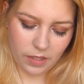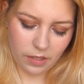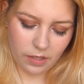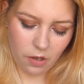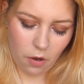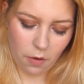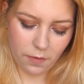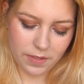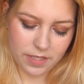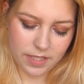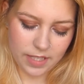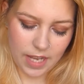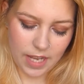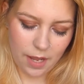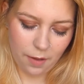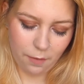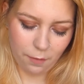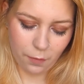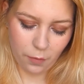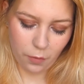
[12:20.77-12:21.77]

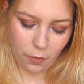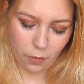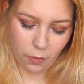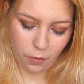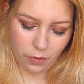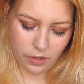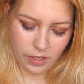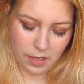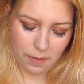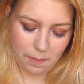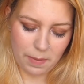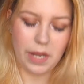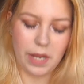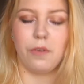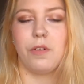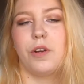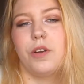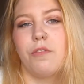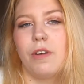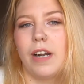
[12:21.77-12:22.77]
obviously, for the
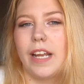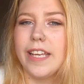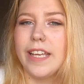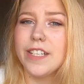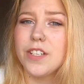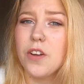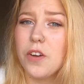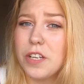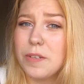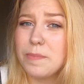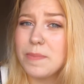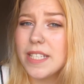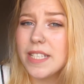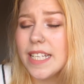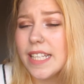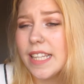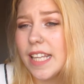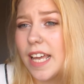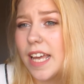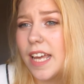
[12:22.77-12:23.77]
period-related items
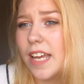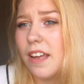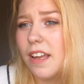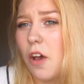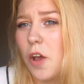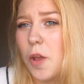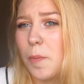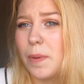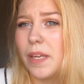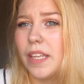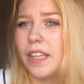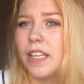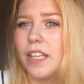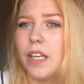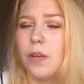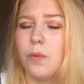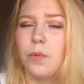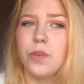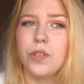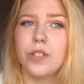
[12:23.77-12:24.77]
in there, hoping that
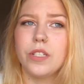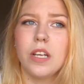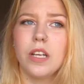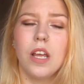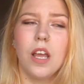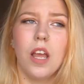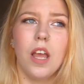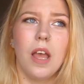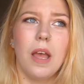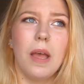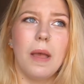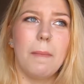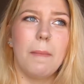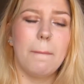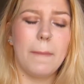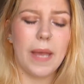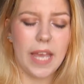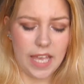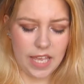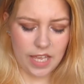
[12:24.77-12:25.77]
it would
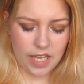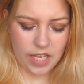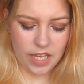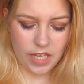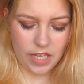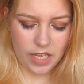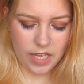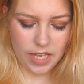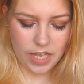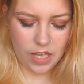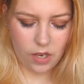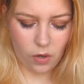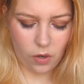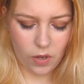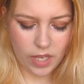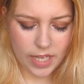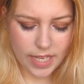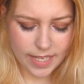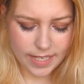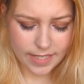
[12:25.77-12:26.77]
make it a
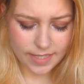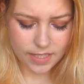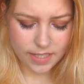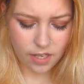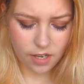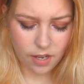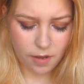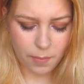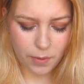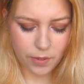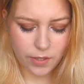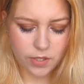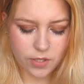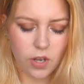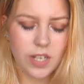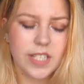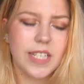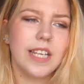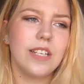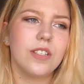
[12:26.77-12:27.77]
lot easier, because
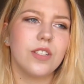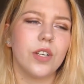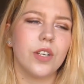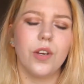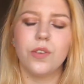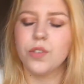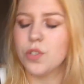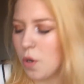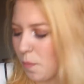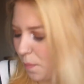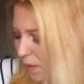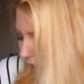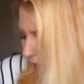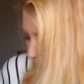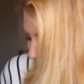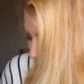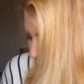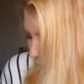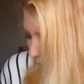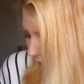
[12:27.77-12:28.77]
I tend to go shopping
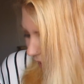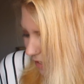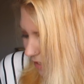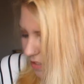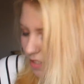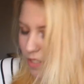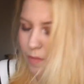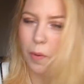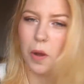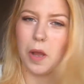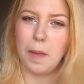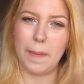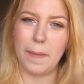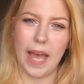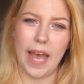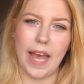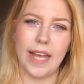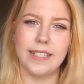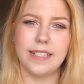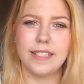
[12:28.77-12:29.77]
and forget to buy
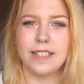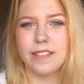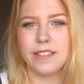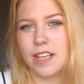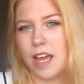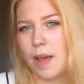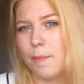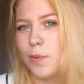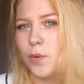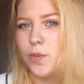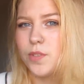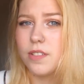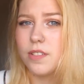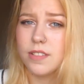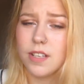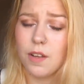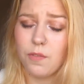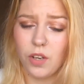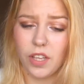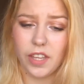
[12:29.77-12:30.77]
pads and tampons and
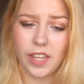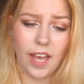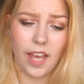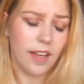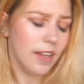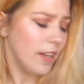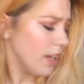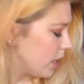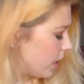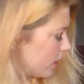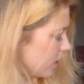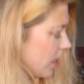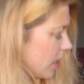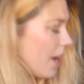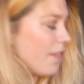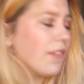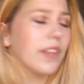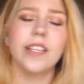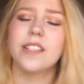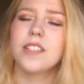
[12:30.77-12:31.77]
stuff like that. So
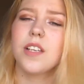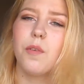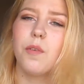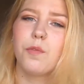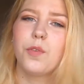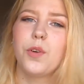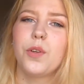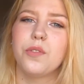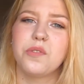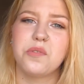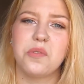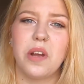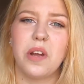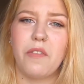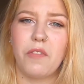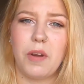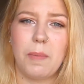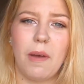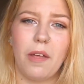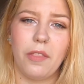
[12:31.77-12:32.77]
having this come through your door
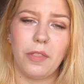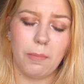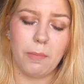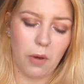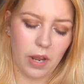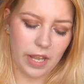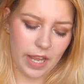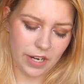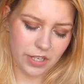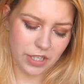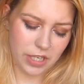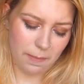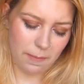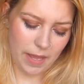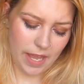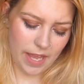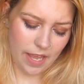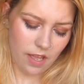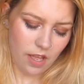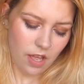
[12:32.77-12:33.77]
every month might actually
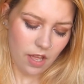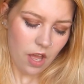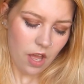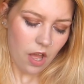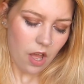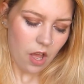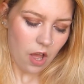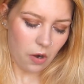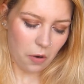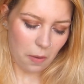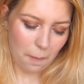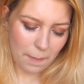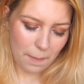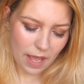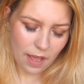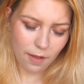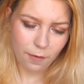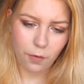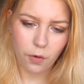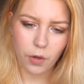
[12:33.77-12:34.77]
be a lot
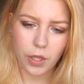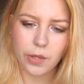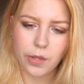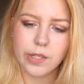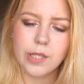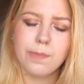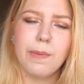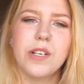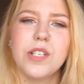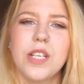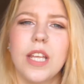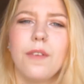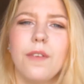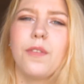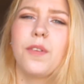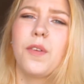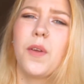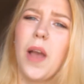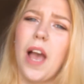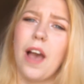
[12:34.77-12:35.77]
better for you, especially if
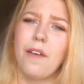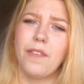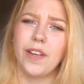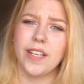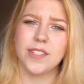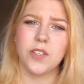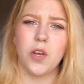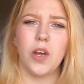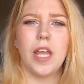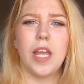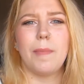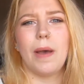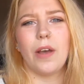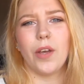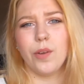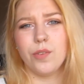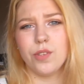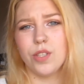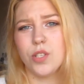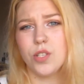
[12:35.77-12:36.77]
you have anxiety about
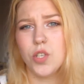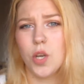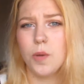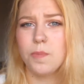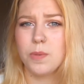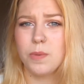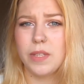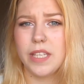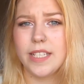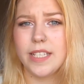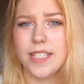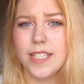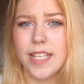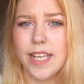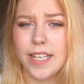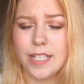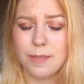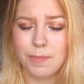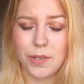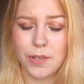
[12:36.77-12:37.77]
going to the shops with these
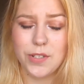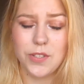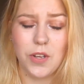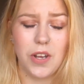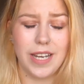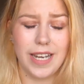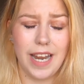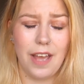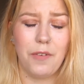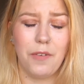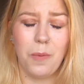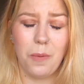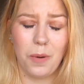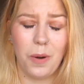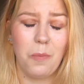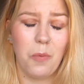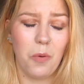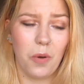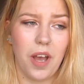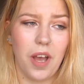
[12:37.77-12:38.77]
things, because I never want to
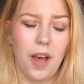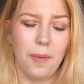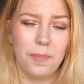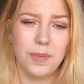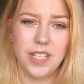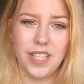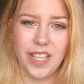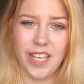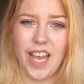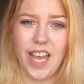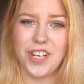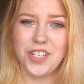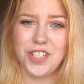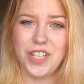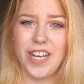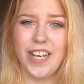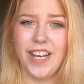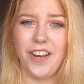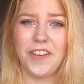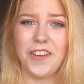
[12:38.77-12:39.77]
walk up to the
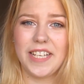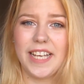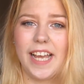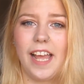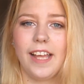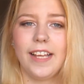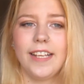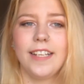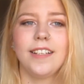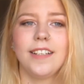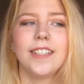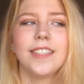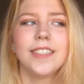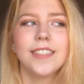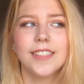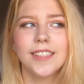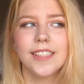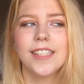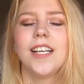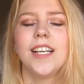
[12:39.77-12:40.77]
cashier like,
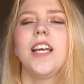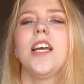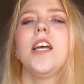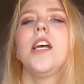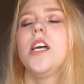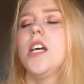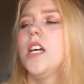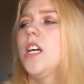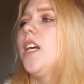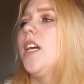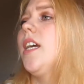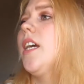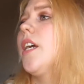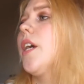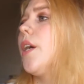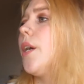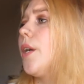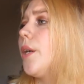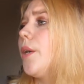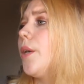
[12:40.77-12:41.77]
here you
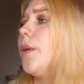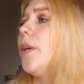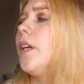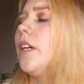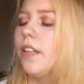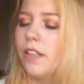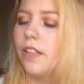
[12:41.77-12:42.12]
go,